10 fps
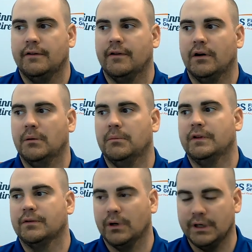from
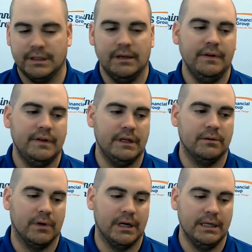the
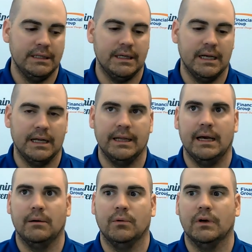2017 rates, and
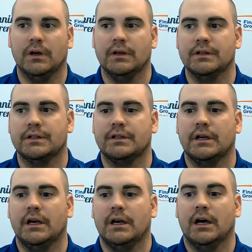that was
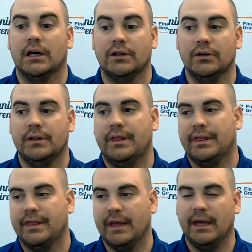a good
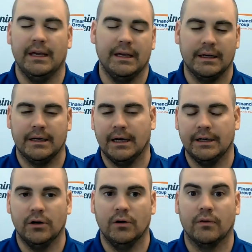thing
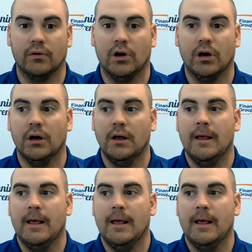kind of overall.